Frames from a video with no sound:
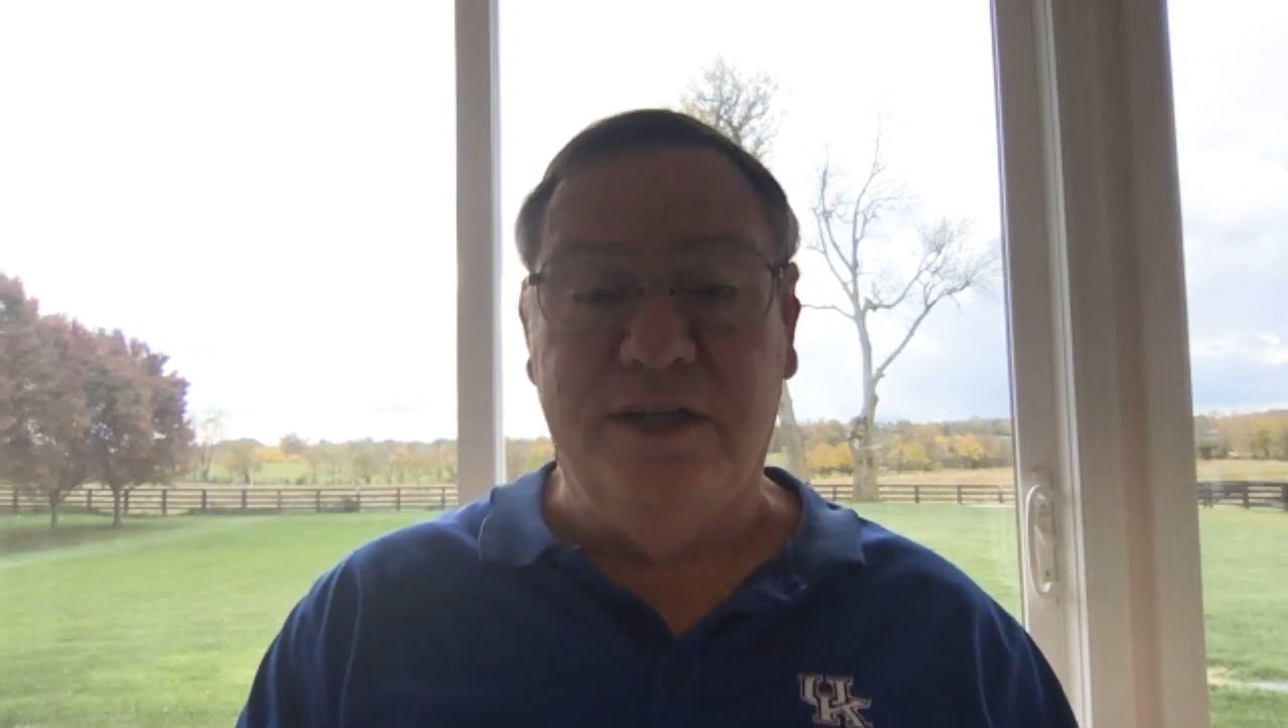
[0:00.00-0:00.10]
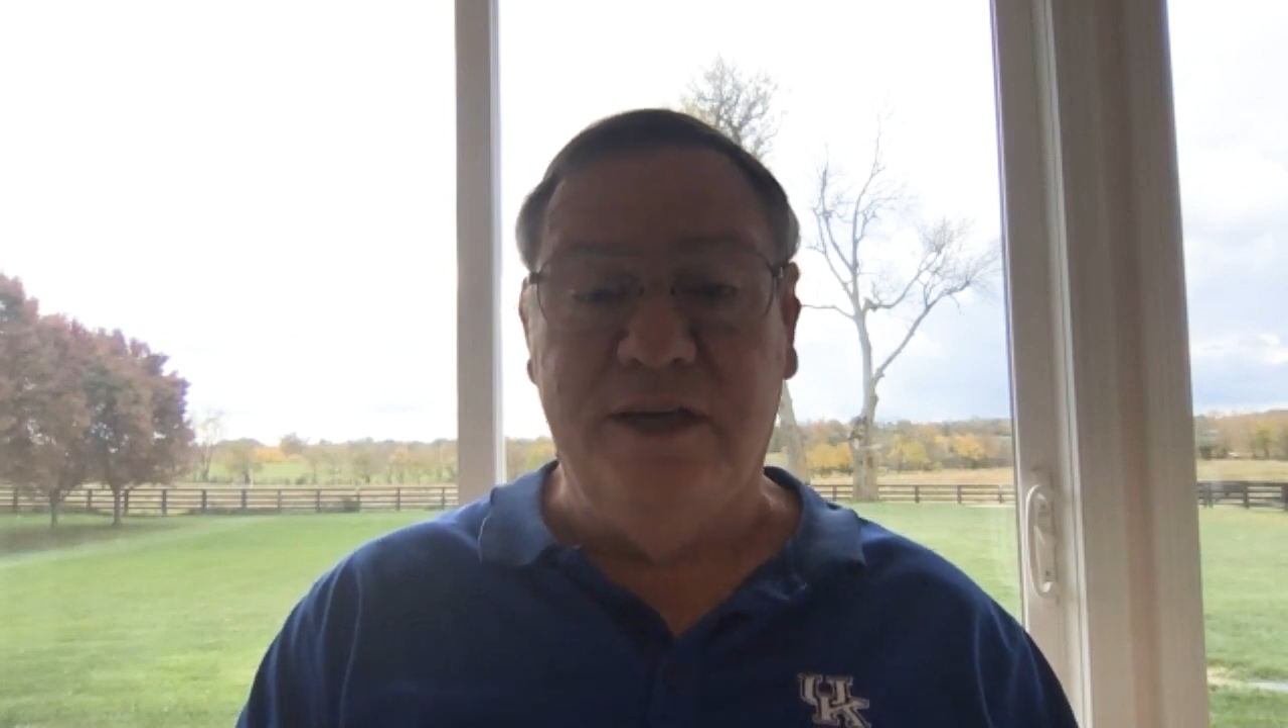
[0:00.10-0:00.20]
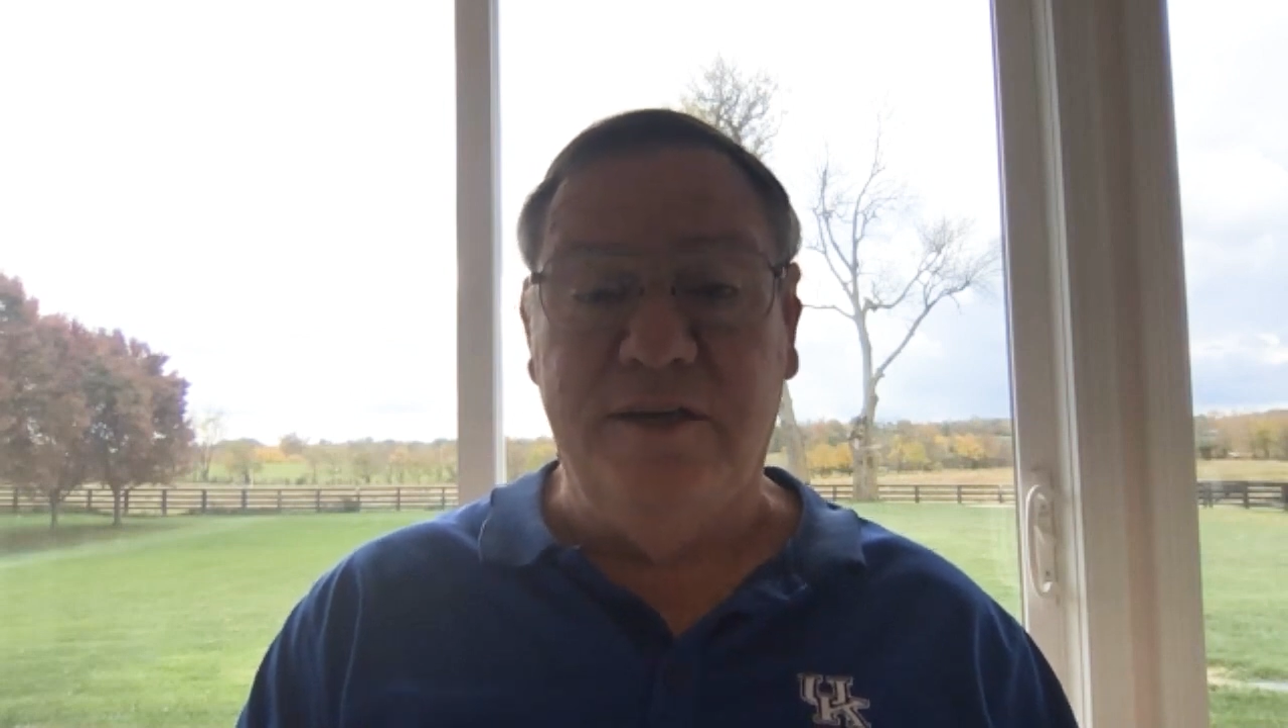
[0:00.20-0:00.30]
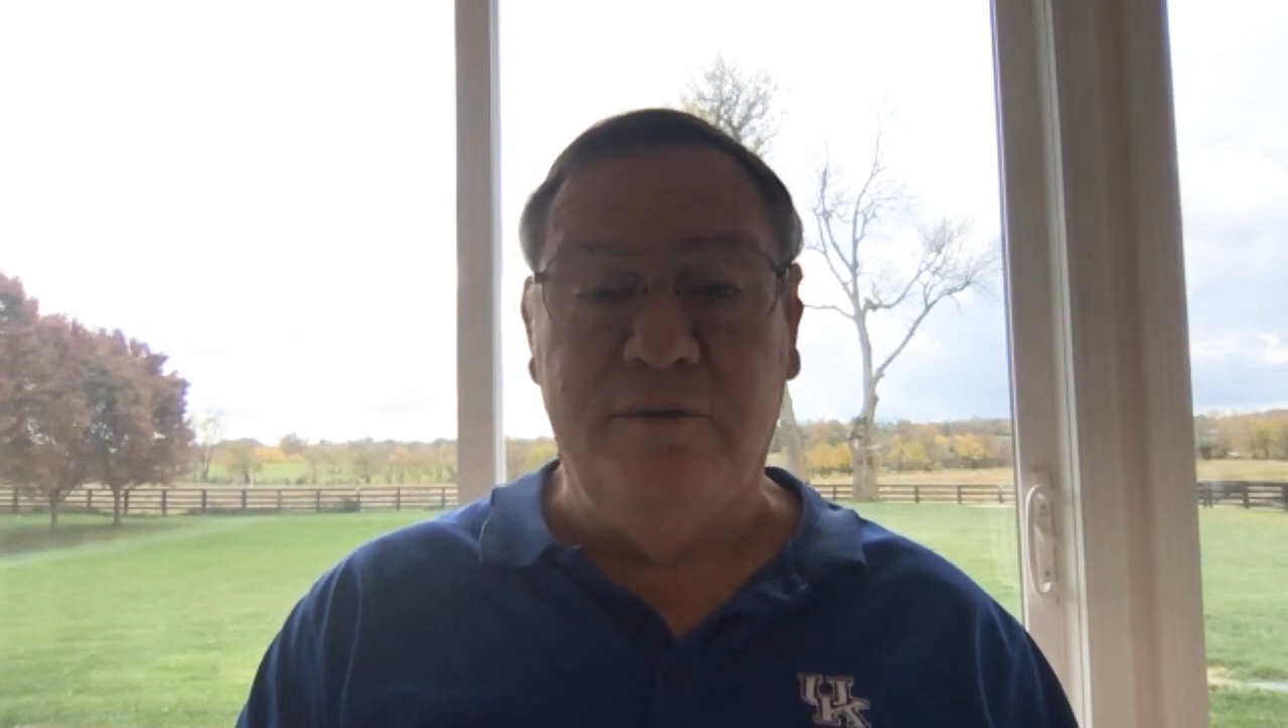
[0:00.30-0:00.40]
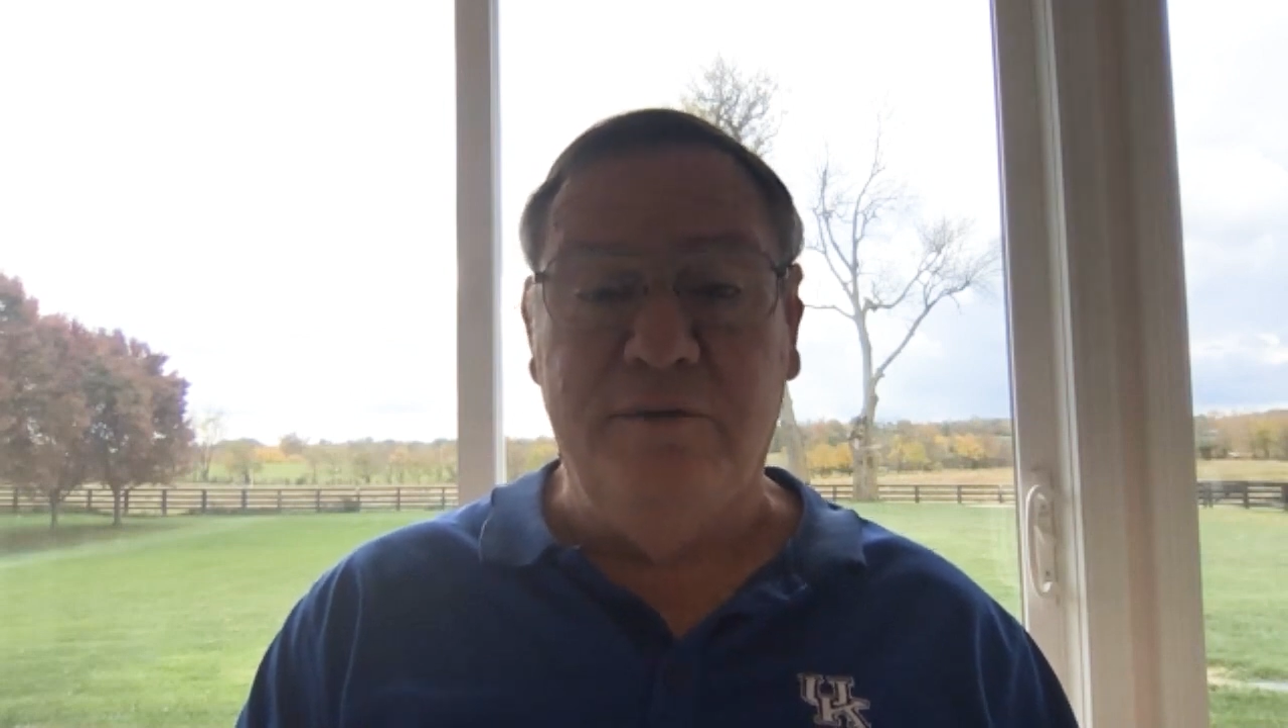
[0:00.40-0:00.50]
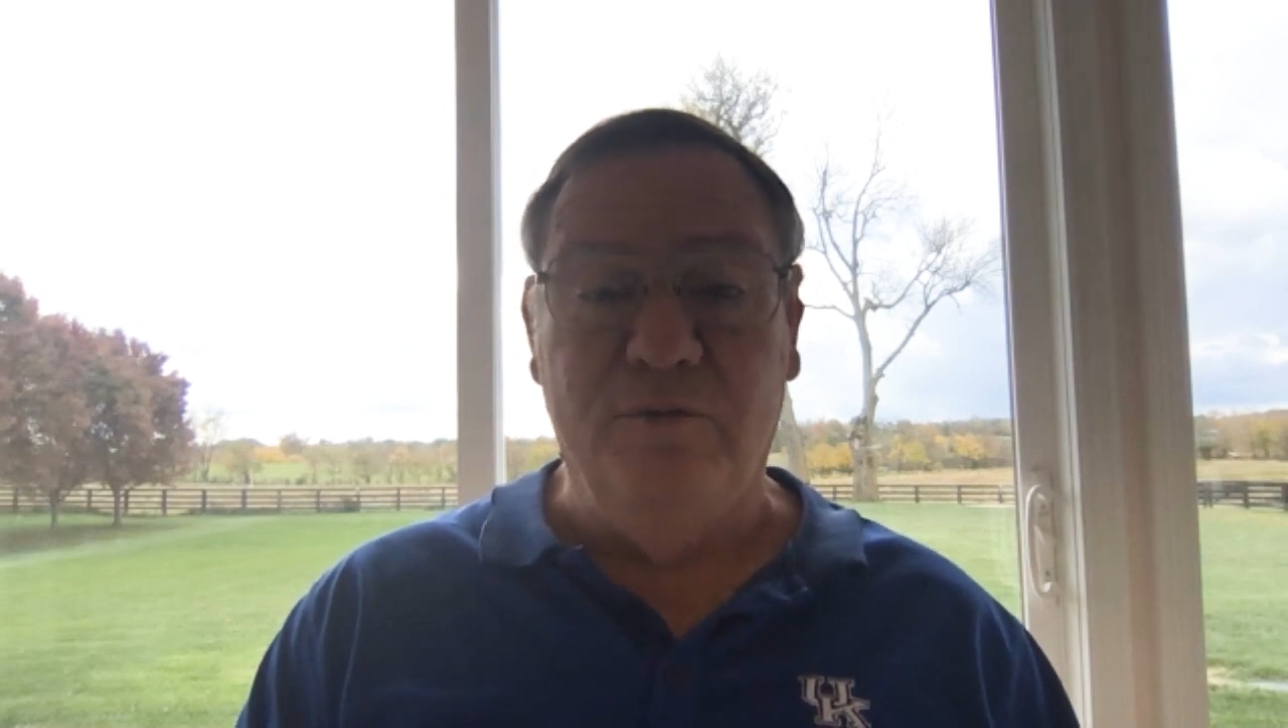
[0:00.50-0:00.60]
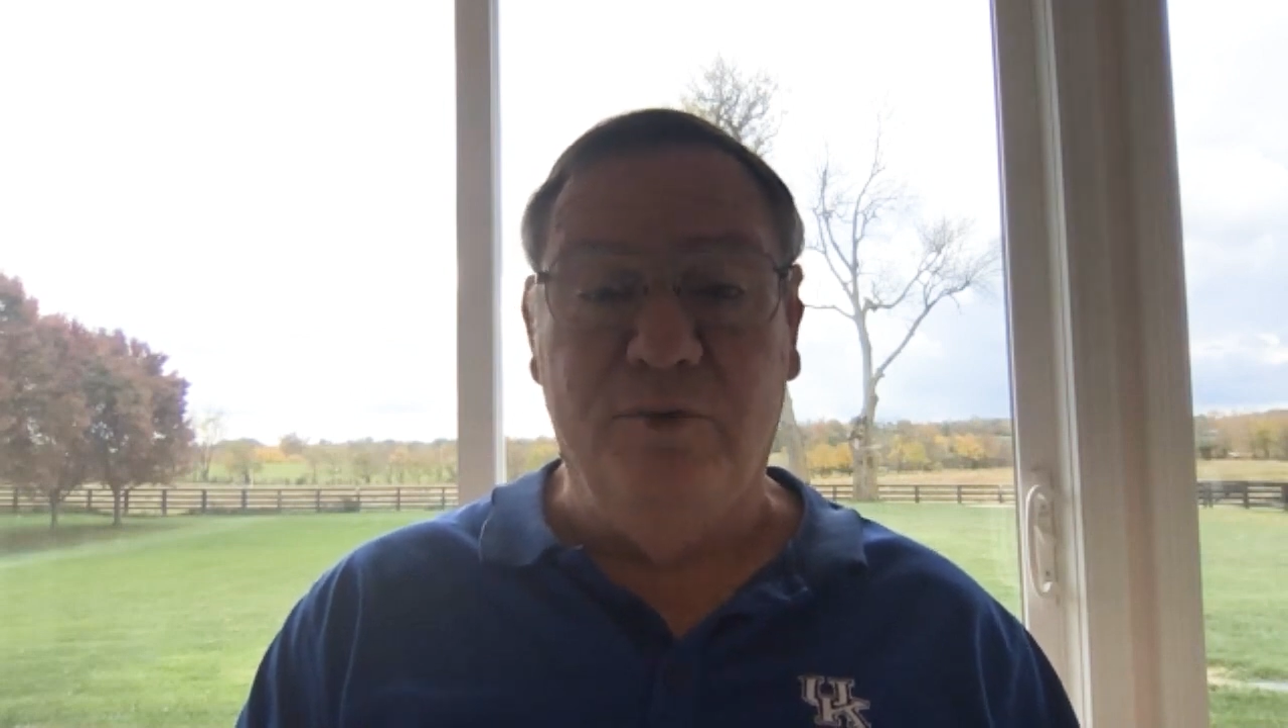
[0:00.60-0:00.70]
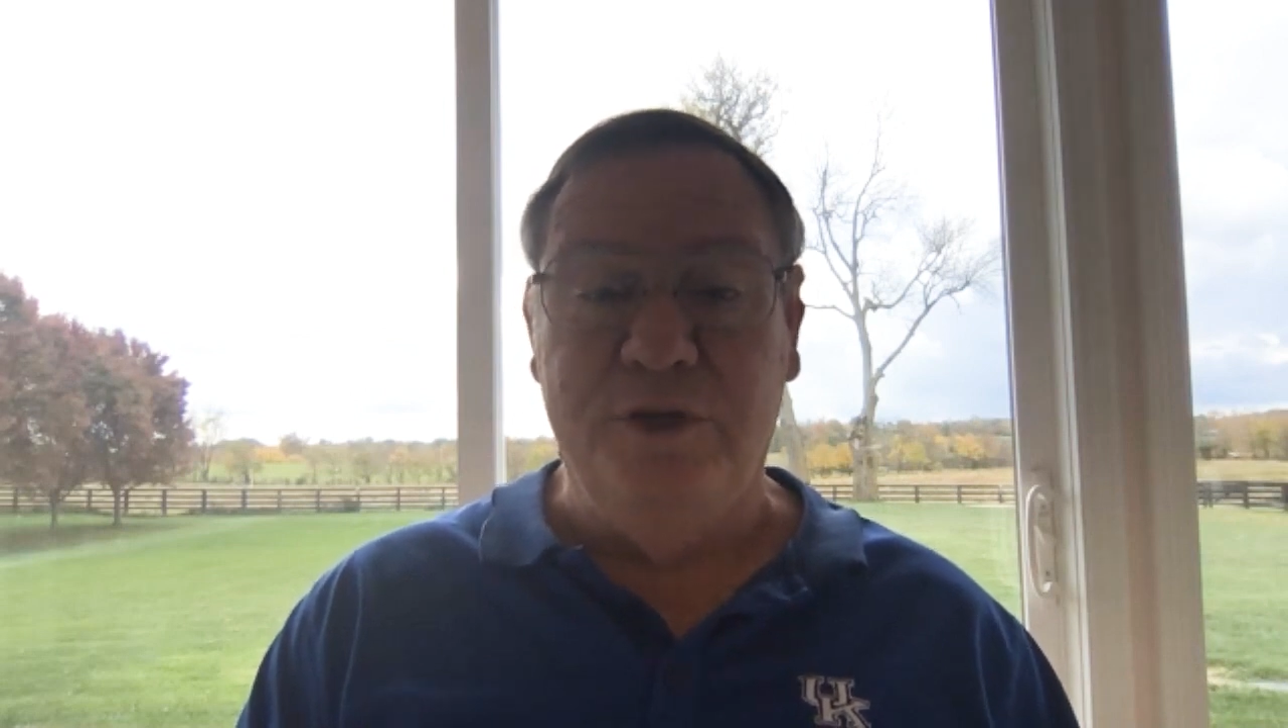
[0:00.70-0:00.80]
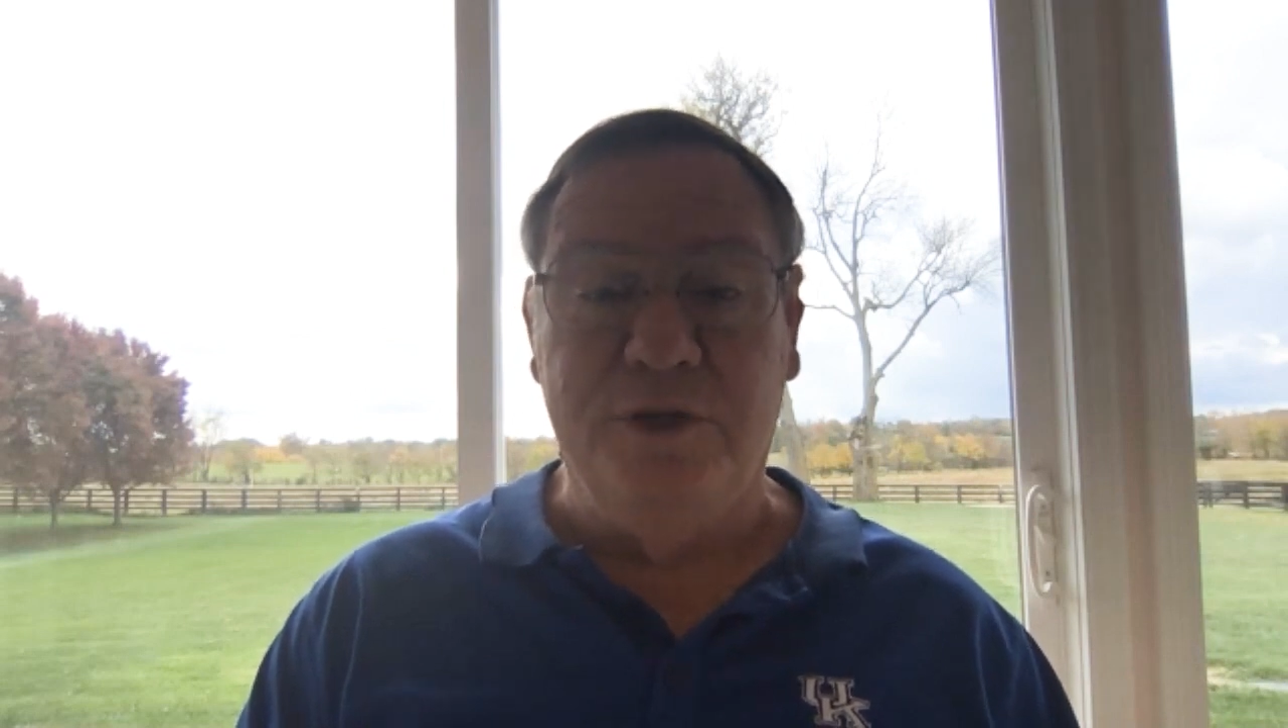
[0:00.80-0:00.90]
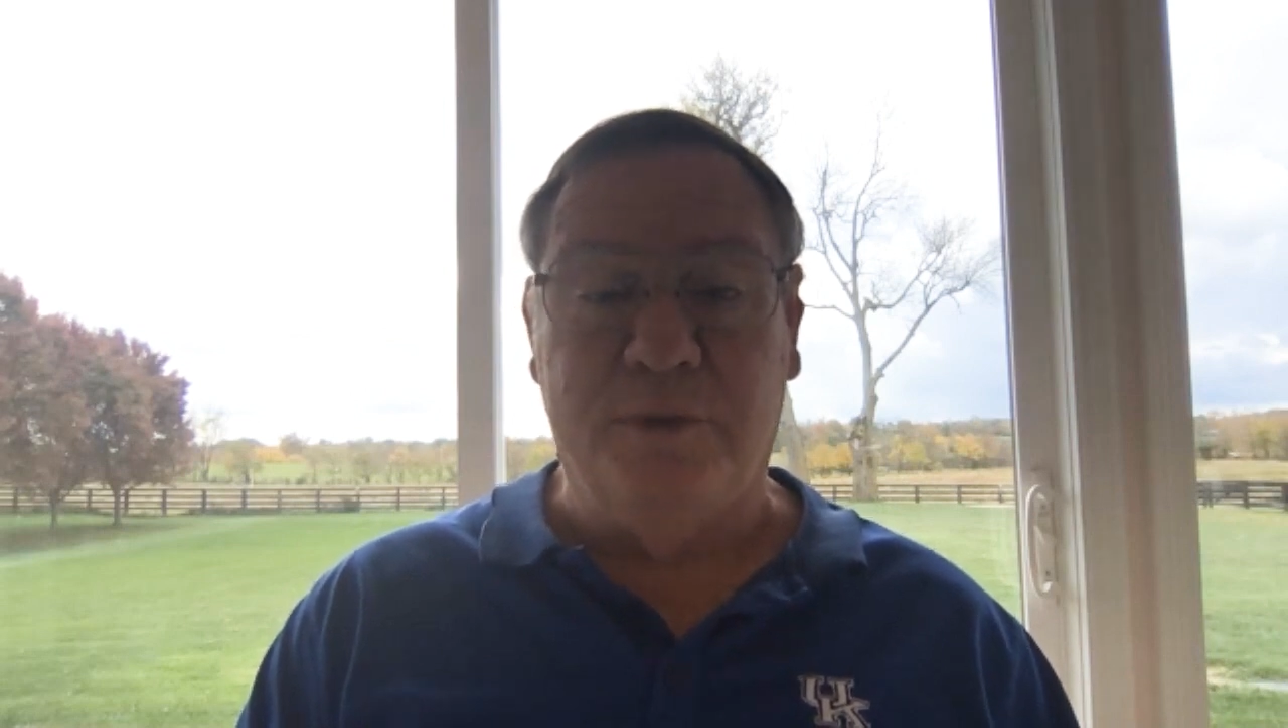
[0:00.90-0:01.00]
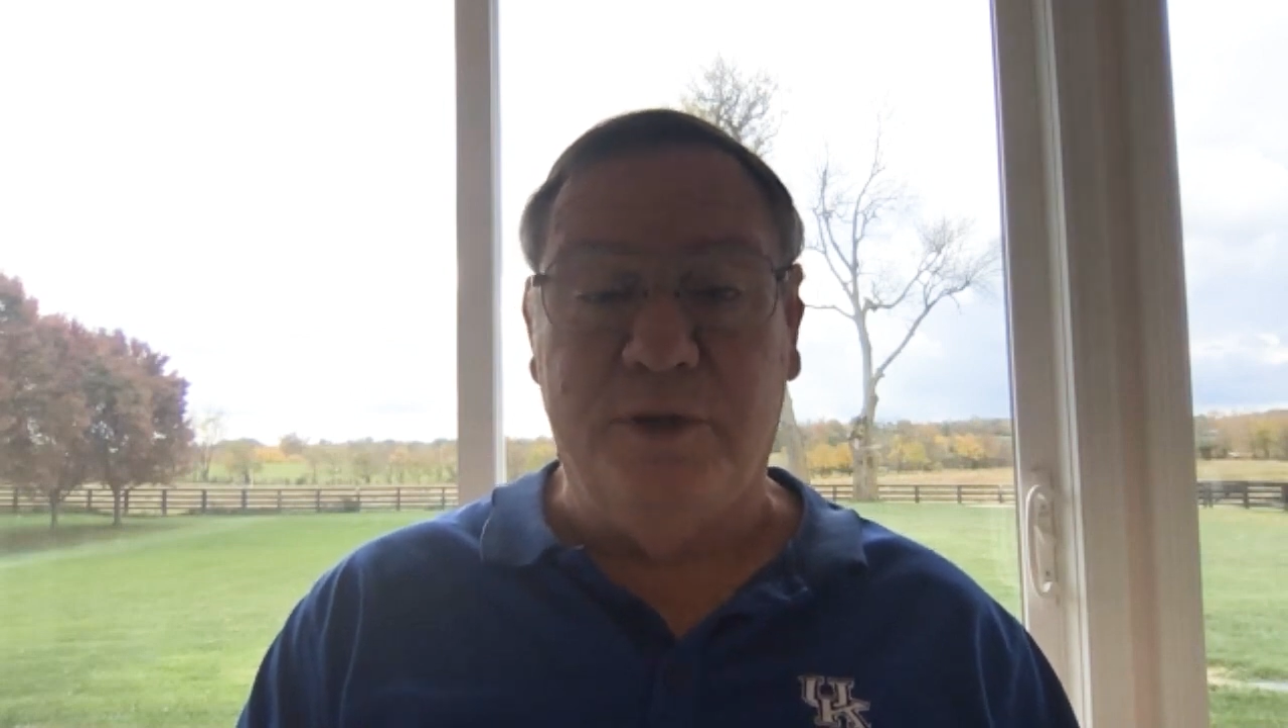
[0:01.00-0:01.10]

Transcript: day we just